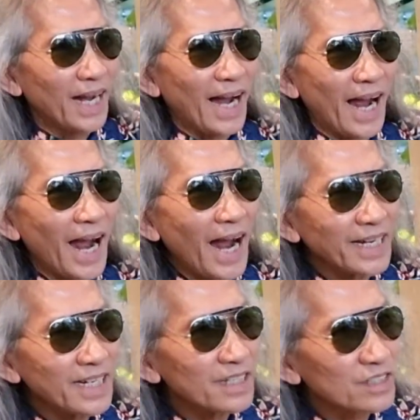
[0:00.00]
And
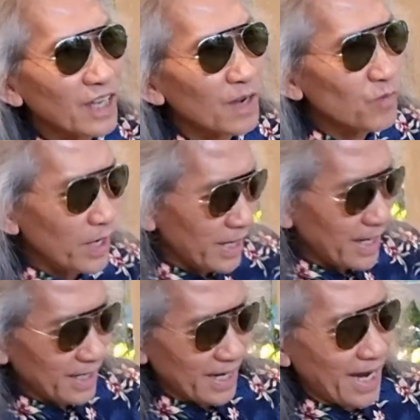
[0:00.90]
in the same way,
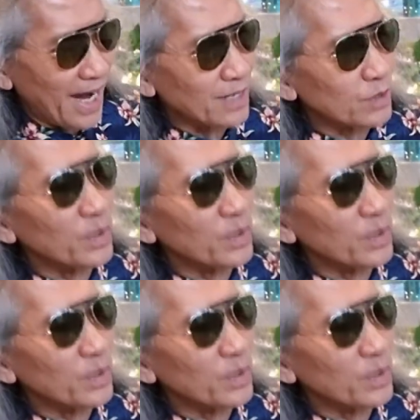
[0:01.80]
as soon